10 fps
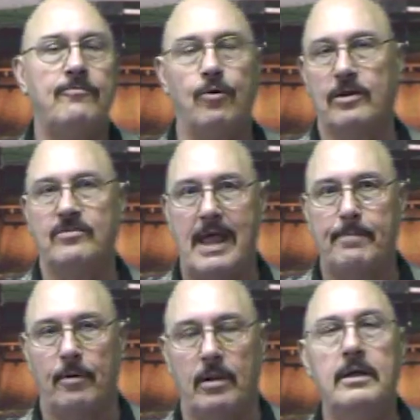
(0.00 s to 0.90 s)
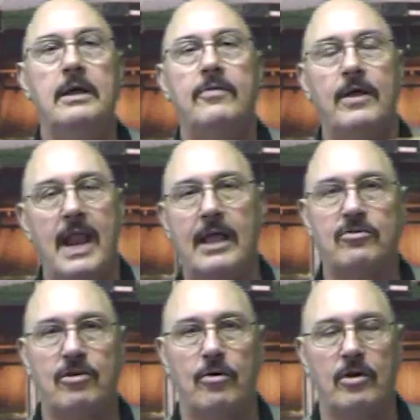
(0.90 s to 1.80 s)
For example, the
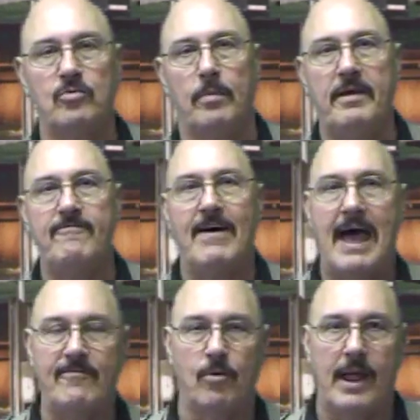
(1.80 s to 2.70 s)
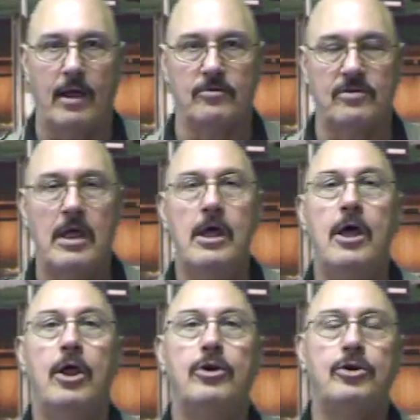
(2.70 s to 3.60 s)
next series will be 5 rounds,
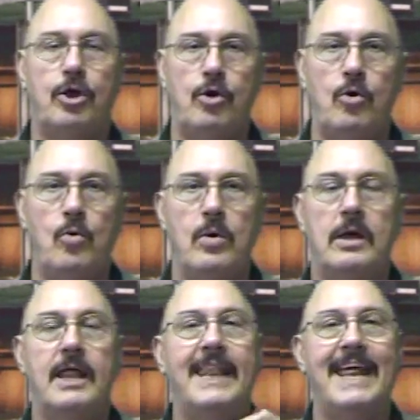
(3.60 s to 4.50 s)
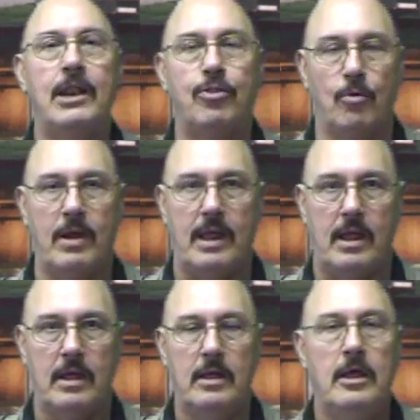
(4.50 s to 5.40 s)
2, then 3.
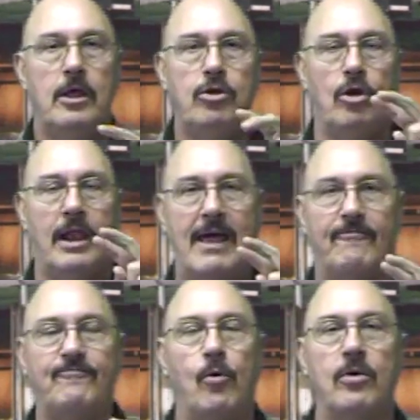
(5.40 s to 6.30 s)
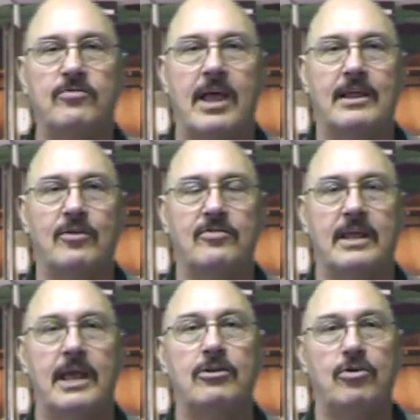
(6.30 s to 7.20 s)
You'll have 4 seconds
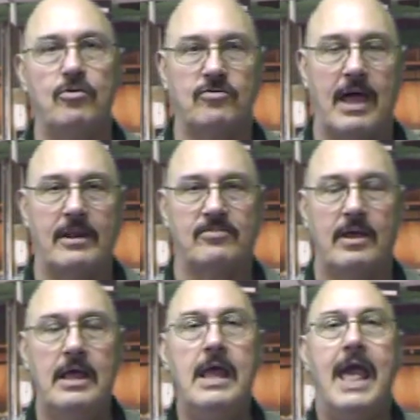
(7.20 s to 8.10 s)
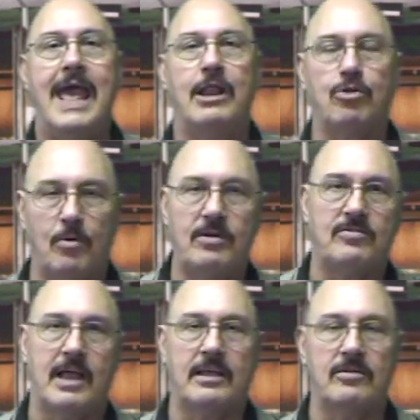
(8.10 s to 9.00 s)
to get 2 shots and 6
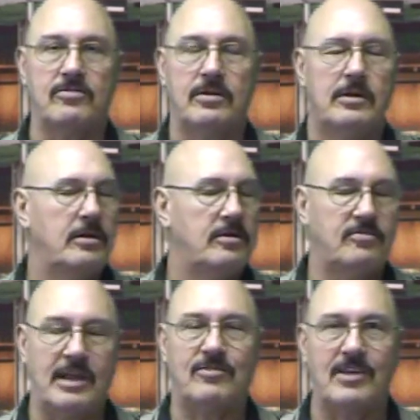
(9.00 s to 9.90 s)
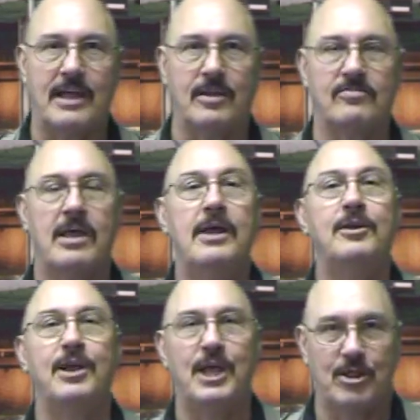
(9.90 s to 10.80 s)
seconds
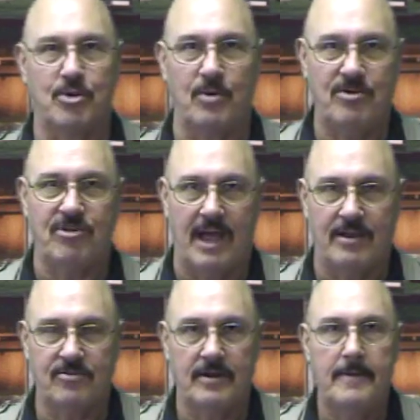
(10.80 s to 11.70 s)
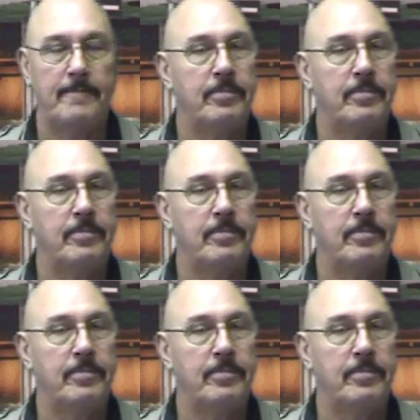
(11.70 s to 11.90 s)
to get 3 shots.